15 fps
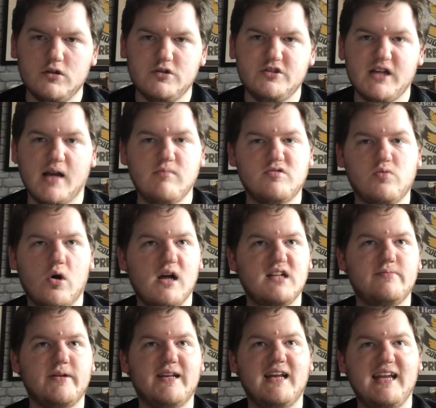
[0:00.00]
James
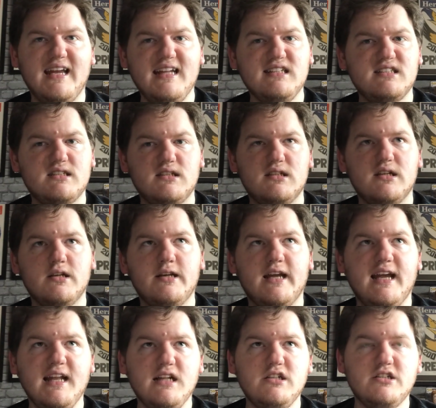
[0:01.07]
Wiseman, he's an
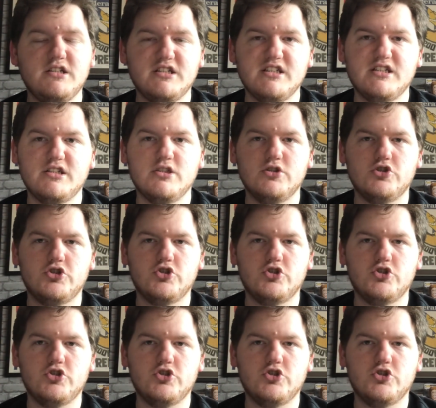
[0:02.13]
inconsistent